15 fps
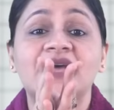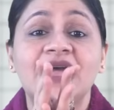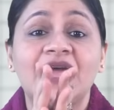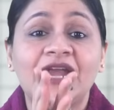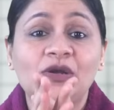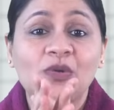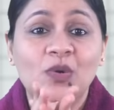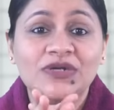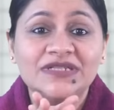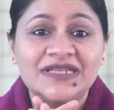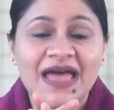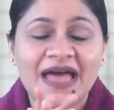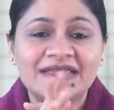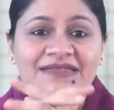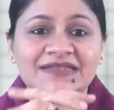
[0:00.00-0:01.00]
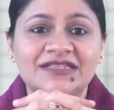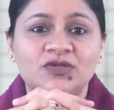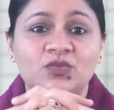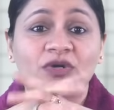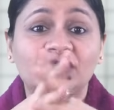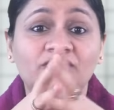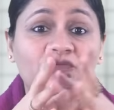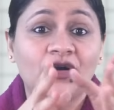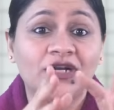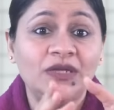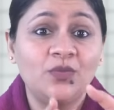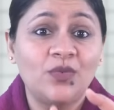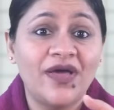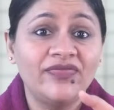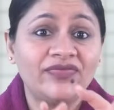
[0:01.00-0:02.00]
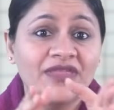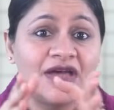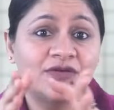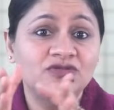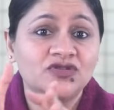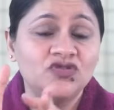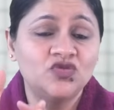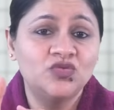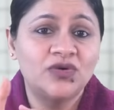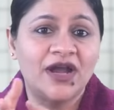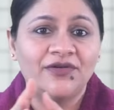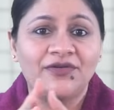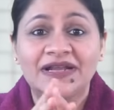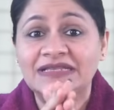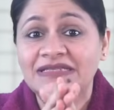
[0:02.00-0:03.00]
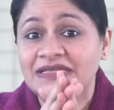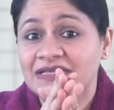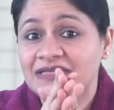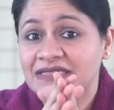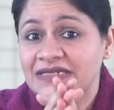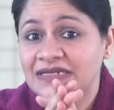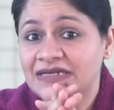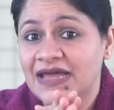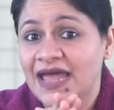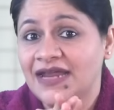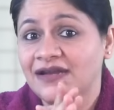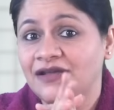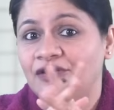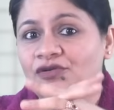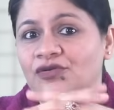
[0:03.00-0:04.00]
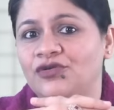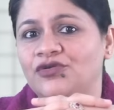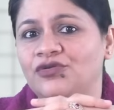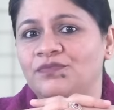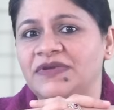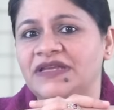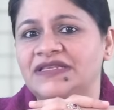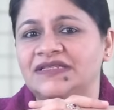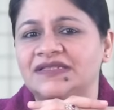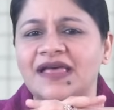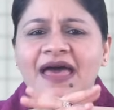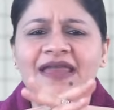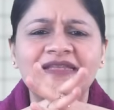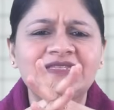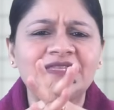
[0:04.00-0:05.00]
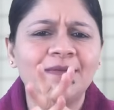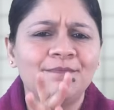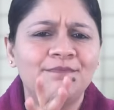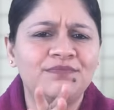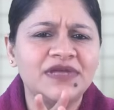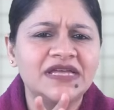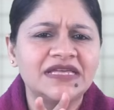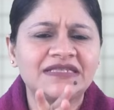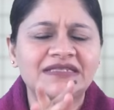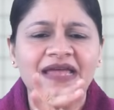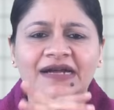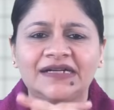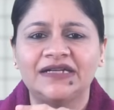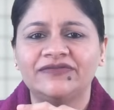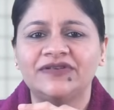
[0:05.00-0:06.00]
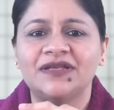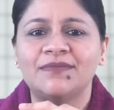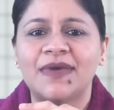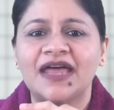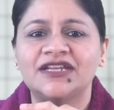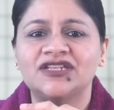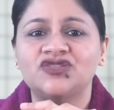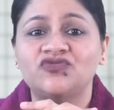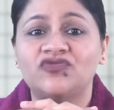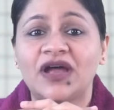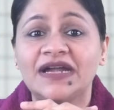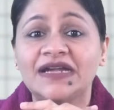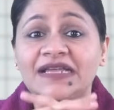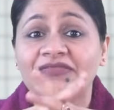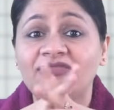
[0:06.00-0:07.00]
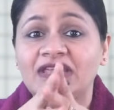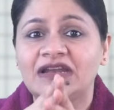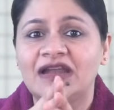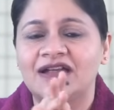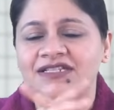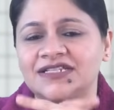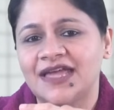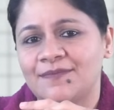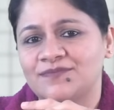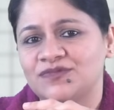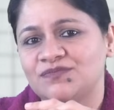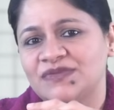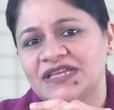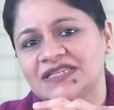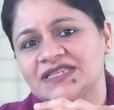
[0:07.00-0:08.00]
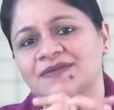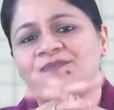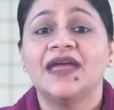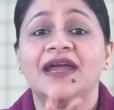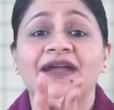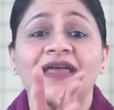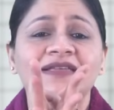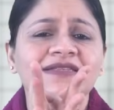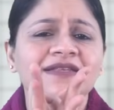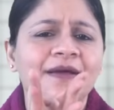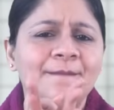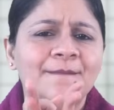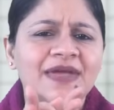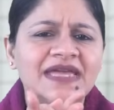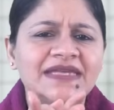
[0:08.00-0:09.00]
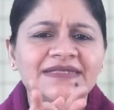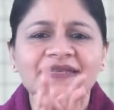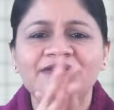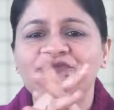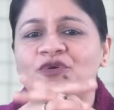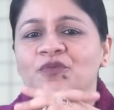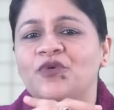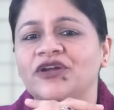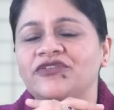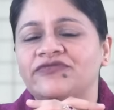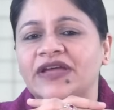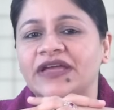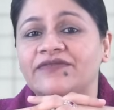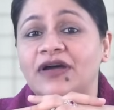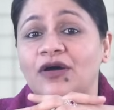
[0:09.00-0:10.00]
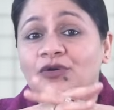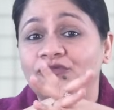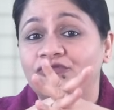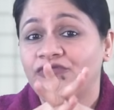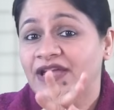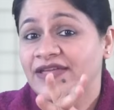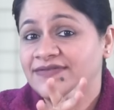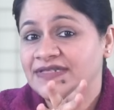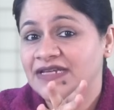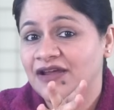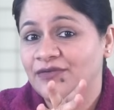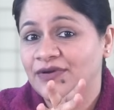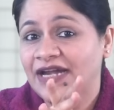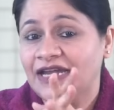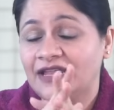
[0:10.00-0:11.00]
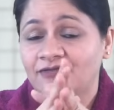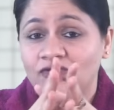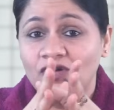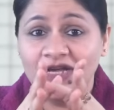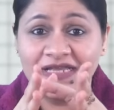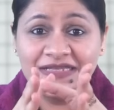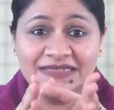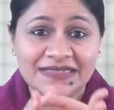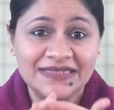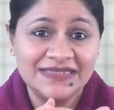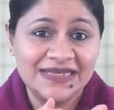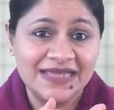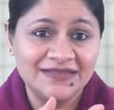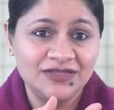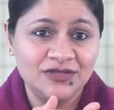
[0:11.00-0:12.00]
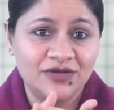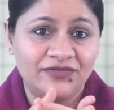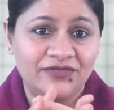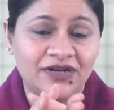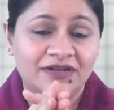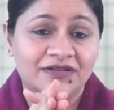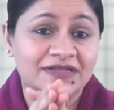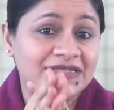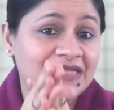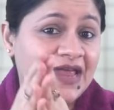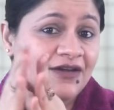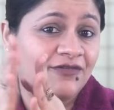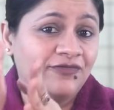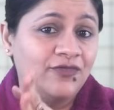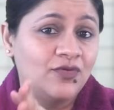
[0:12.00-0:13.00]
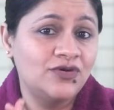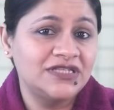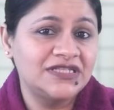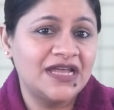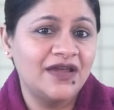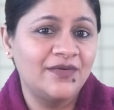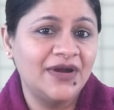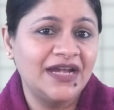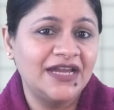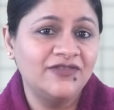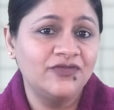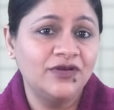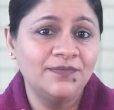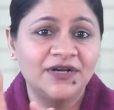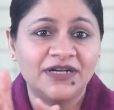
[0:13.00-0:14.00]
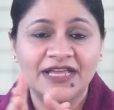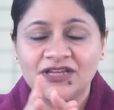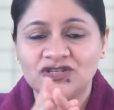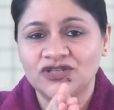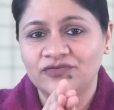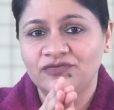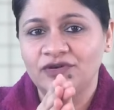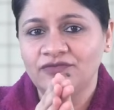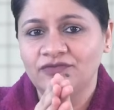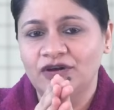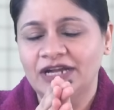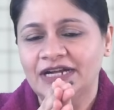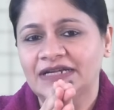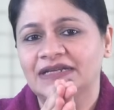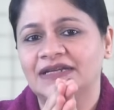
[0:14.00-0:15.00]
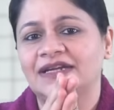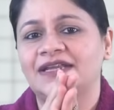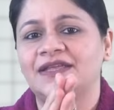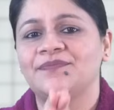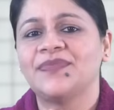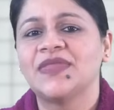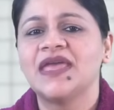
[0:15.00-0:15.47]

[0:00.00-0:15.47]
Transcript: It holds assets worth 41,269 crore rupees and is the biggest actively managed fund in the large cap space. It has an amazing 4.5 out of 5 star rating for consistency of returns and a 4-star rating for protection from volatility.